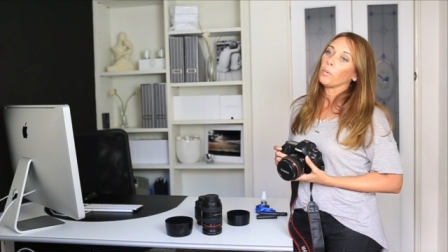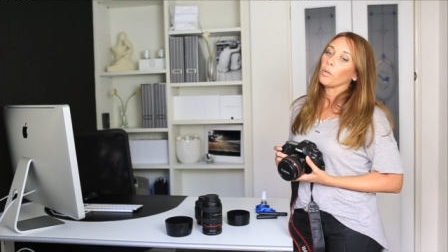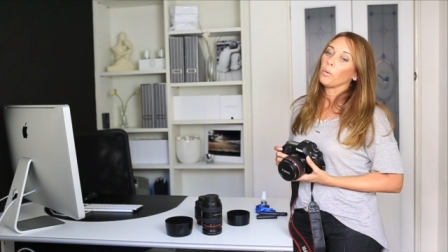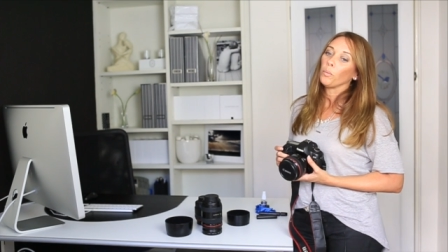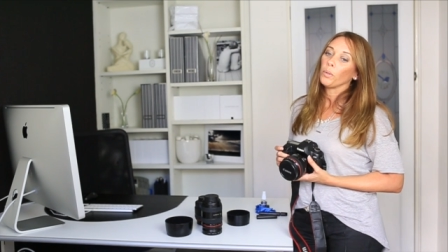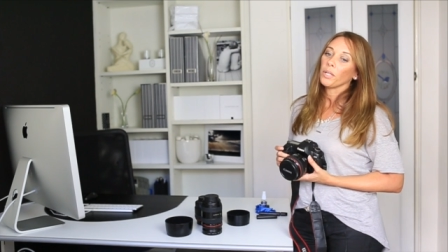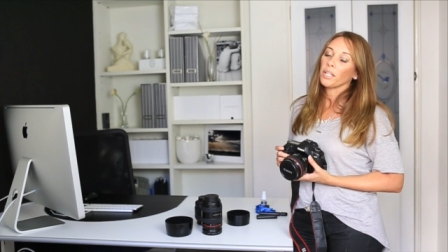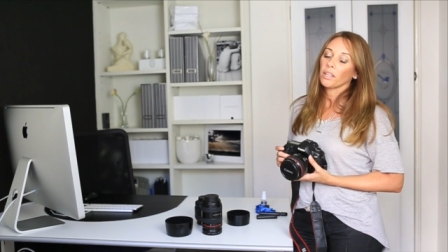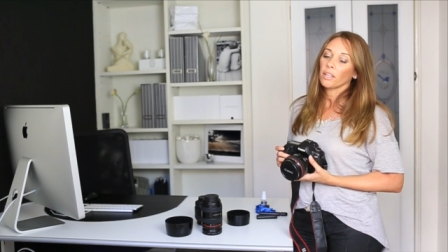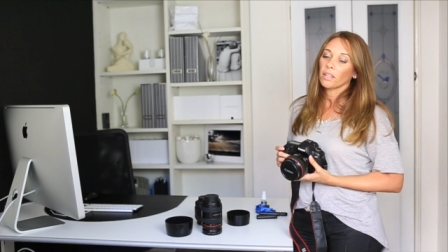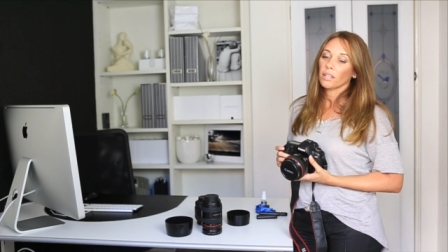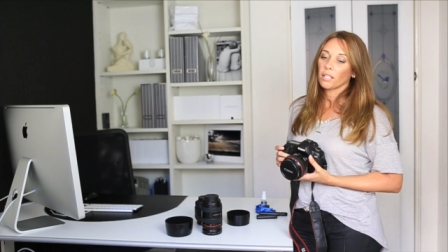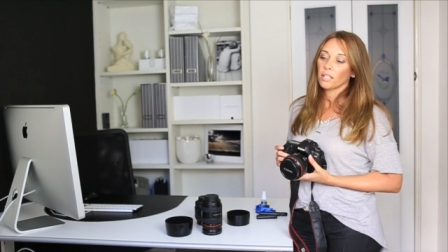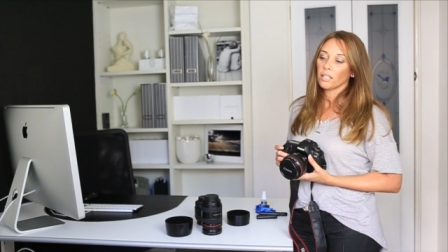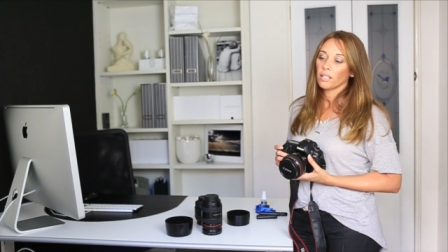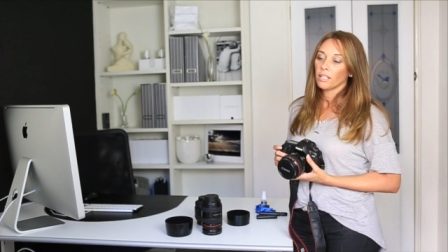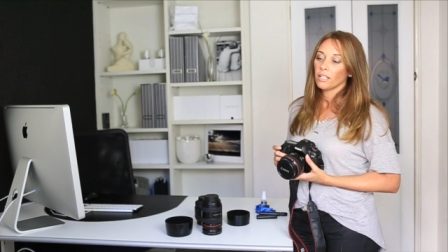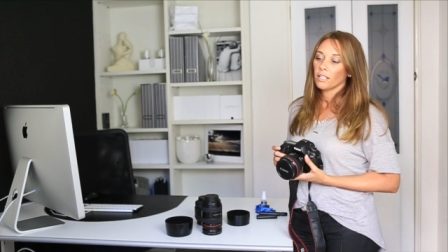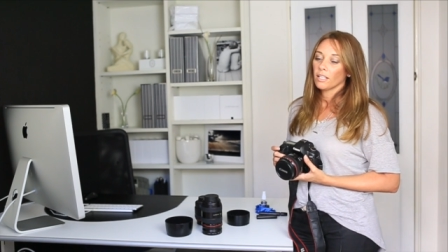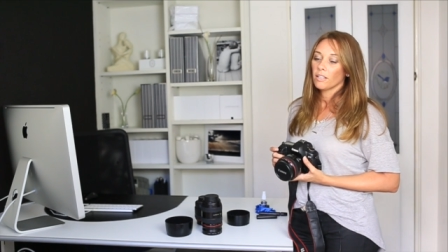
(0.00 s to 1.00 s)
with
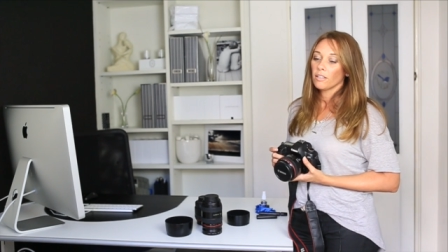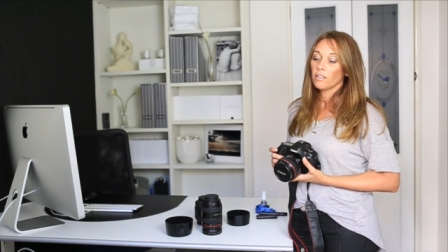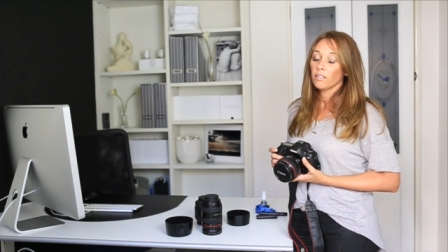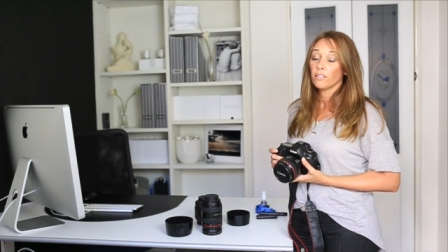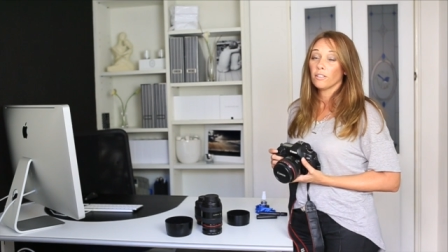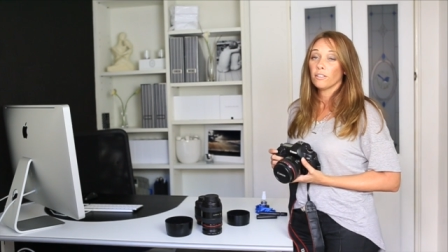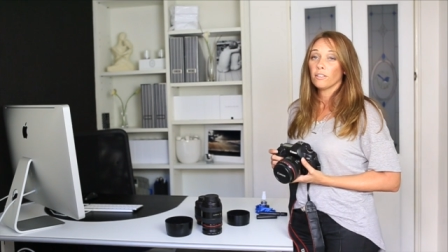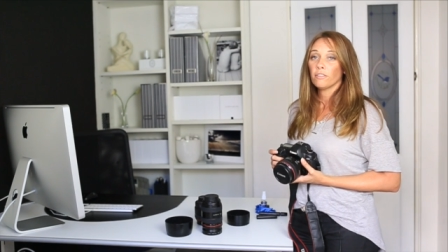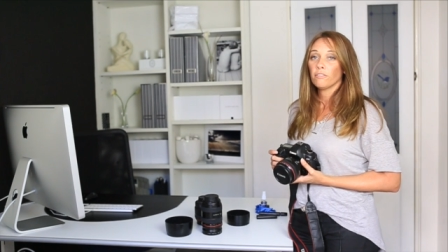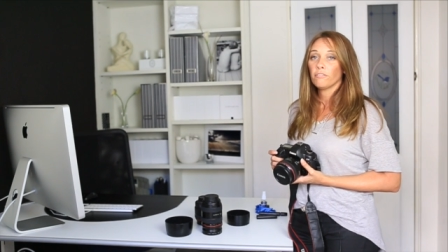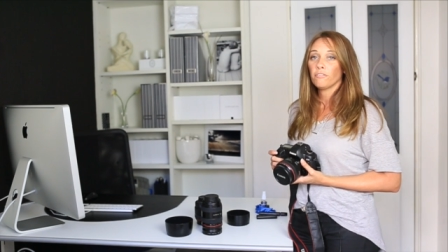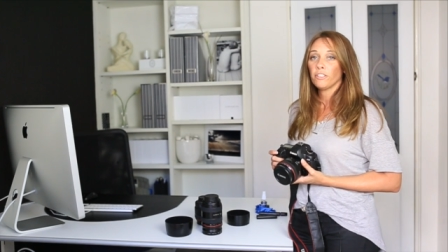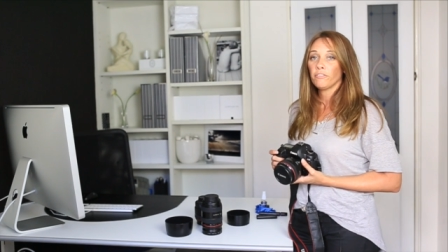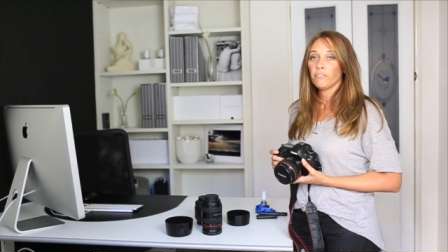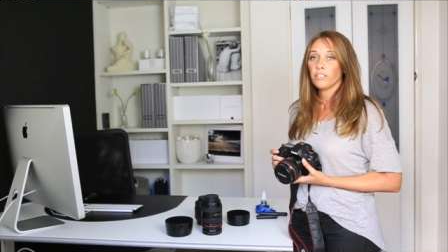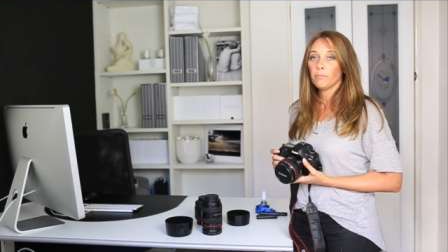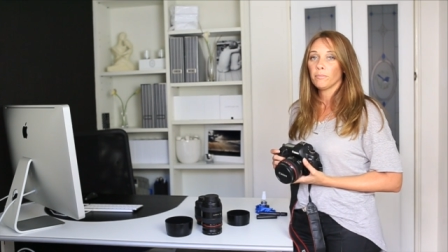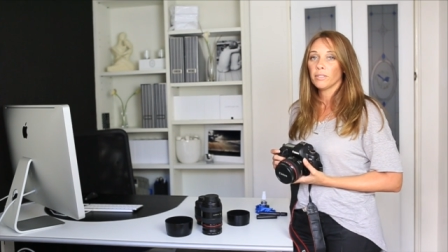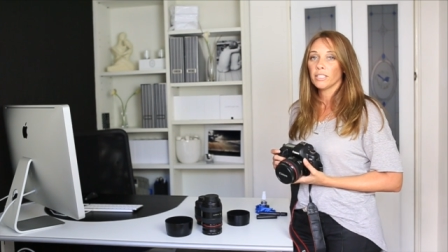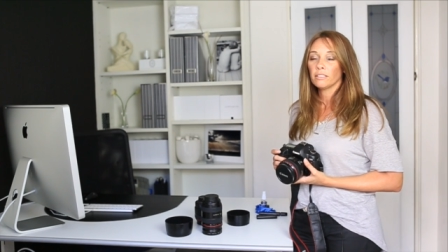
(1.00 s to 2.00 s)
the
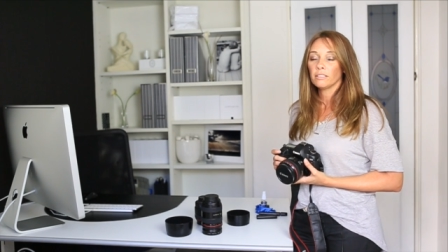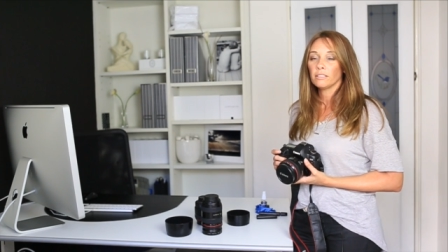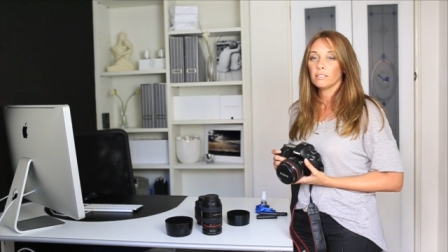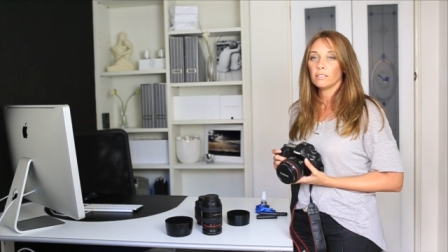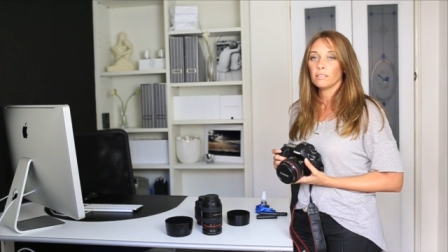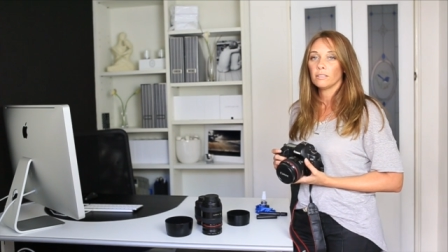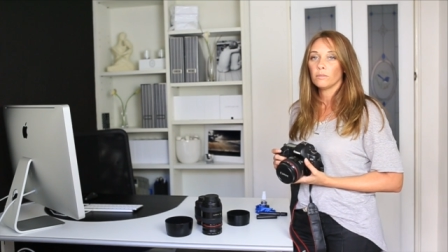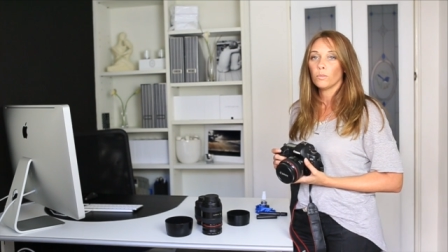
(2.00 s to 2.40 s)
50mm